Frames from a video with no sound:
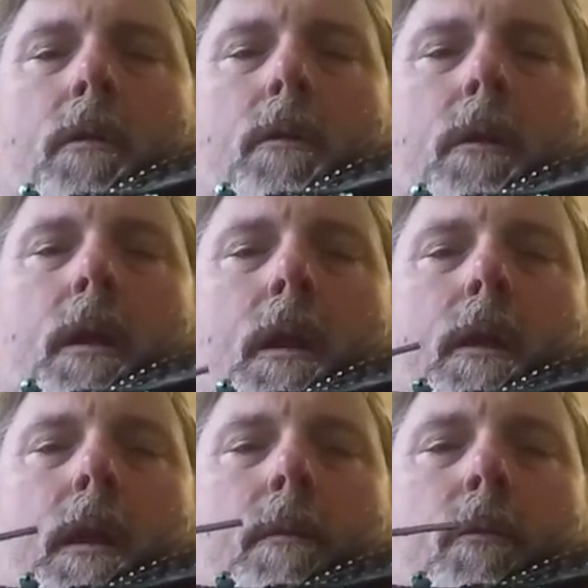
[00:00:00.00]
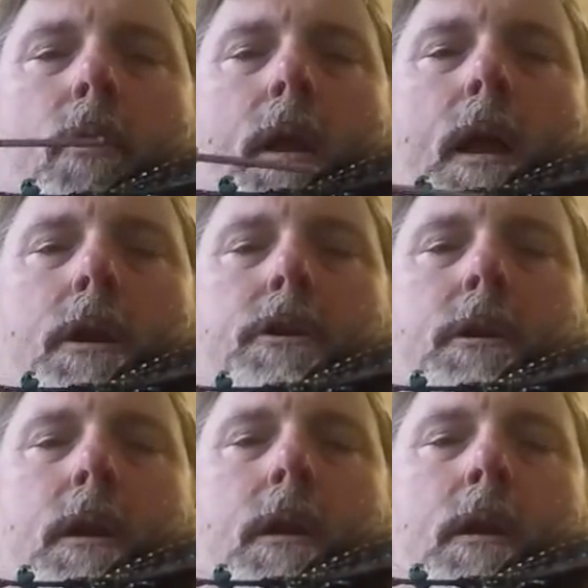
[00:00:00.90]
Okay, then I'm going to
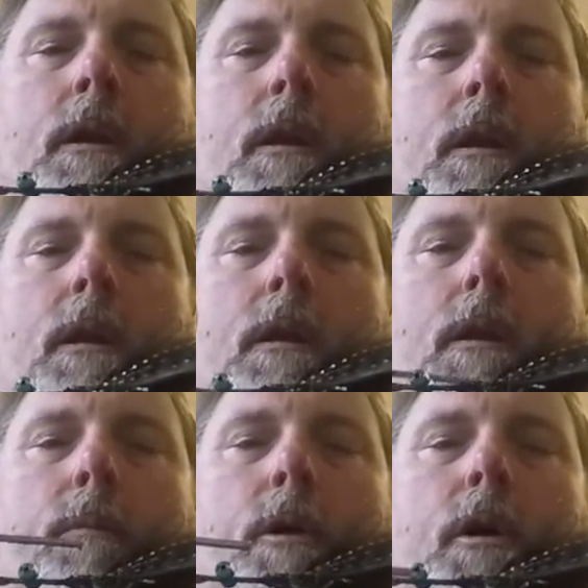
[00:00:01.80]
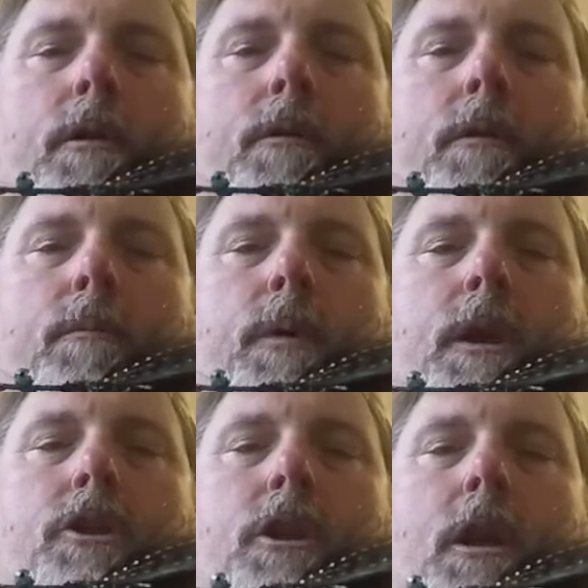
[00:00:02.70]
actually come under the
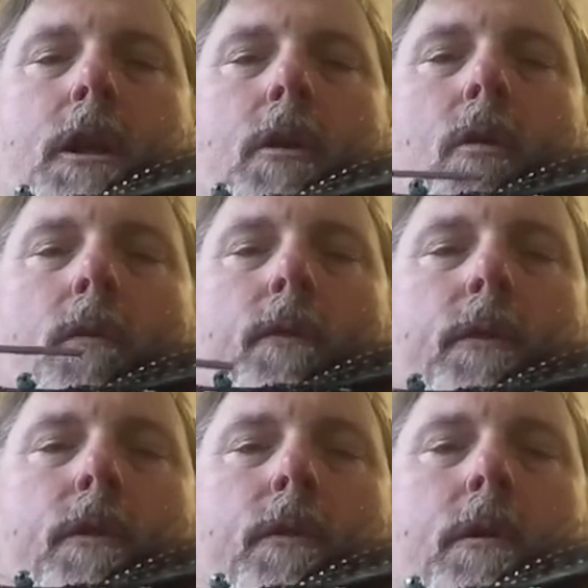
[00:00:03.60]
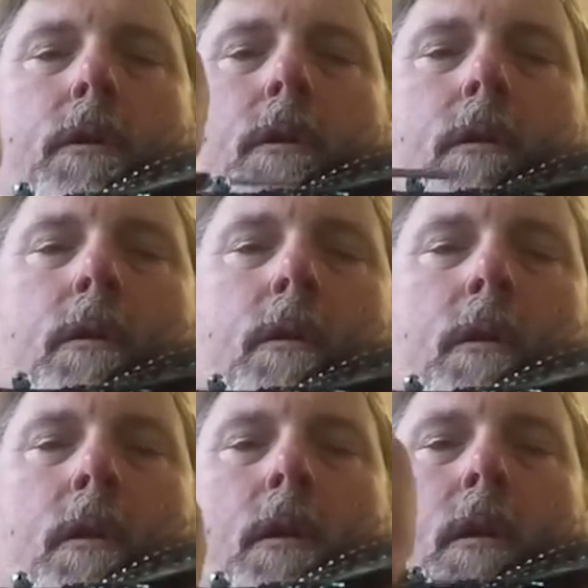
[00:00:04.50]
bead chain and over the hook.
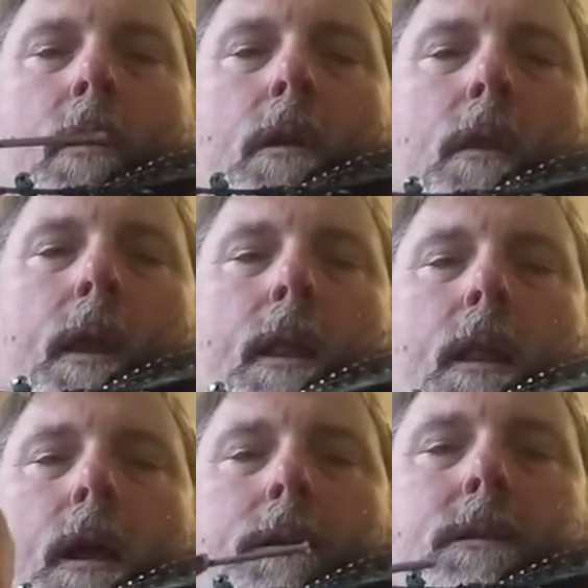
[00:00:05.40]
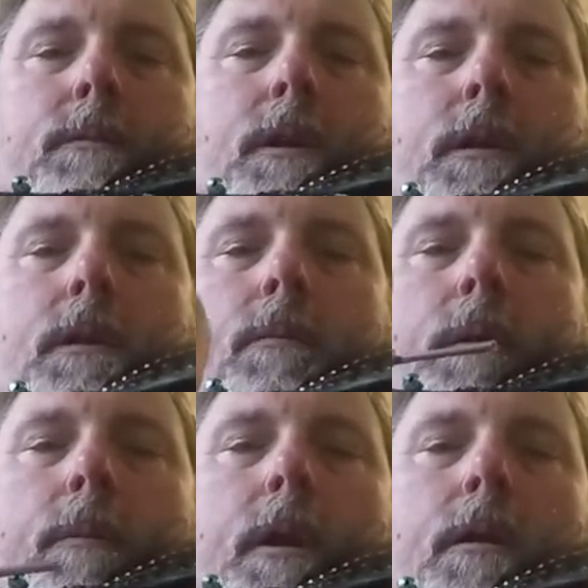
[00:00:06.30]
That locks them in a little
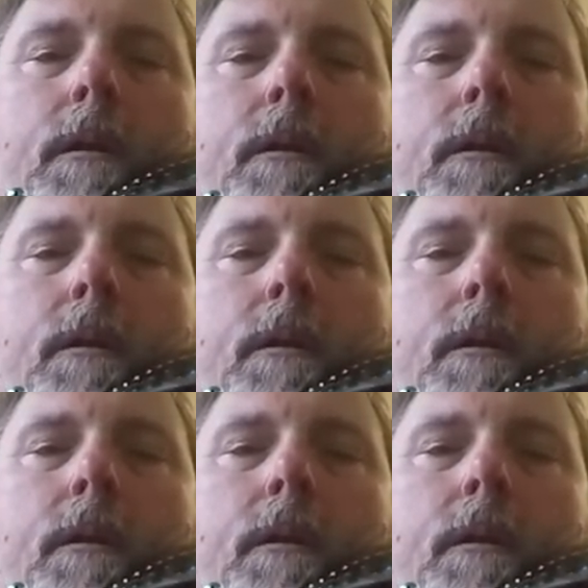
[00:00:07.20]
bit better.